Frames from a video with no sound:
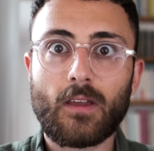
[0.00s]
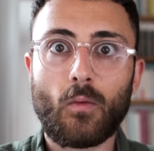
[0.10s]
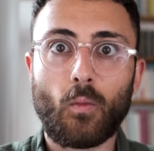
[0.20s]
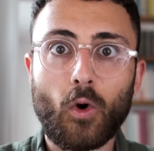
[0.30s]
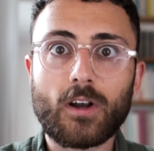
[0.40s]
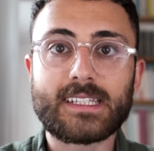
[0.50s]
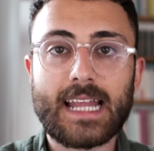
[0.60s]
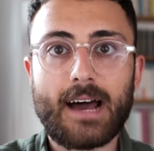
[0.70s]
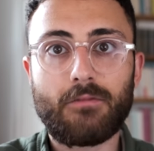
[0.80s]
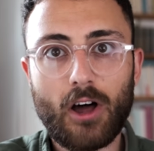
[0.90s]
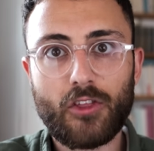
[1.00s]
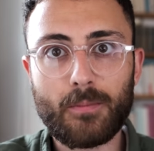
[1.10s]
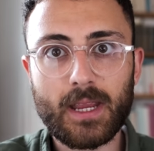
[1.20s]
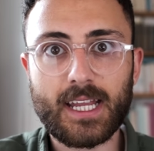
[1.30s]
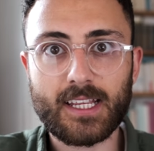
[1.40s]
words that have other
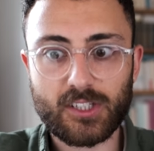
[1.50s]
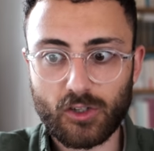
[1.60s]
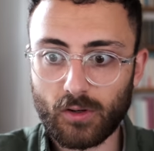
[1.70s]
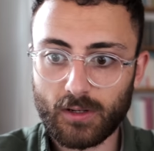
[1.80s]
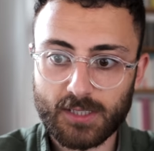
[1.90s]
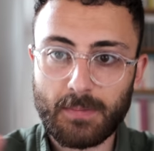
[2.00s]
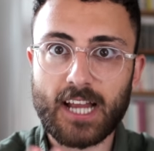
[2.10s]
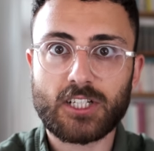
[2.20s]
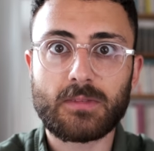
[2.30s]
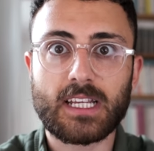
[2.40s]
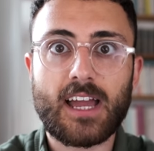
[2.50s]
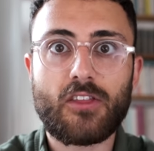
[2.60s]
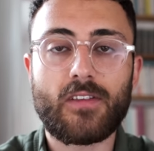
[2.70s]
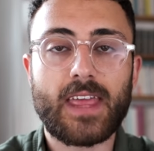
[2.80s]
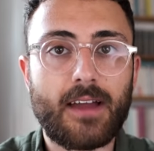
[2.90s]
meanings, you smash them
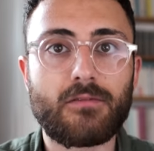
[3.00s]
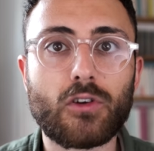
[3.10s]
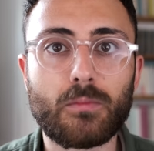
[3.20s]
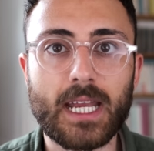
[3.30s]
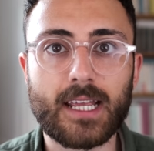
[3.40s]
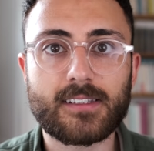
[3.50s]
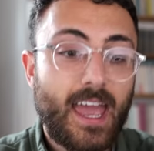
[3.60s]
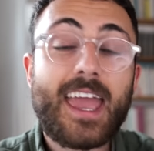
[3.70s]
together and they have new meanings.